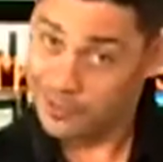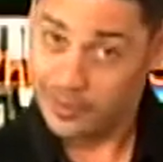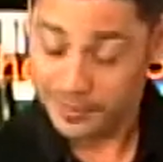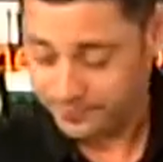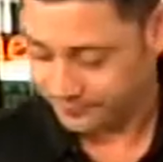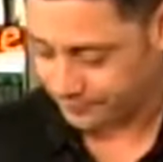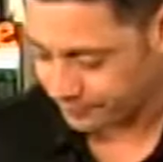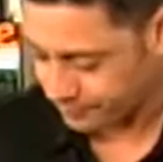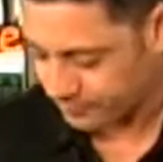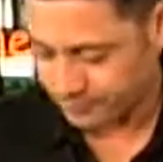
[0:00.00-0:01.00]
tuna,
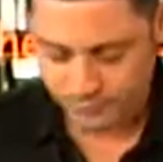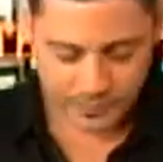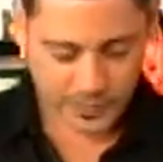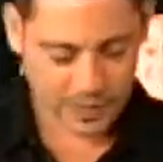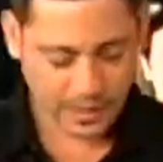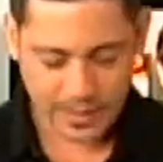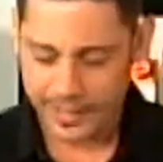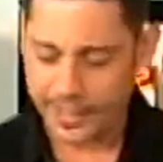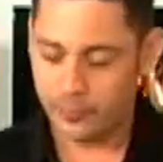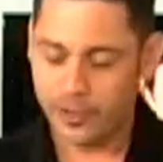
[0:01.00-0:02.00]

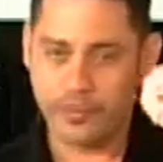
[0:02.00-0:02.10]
and we're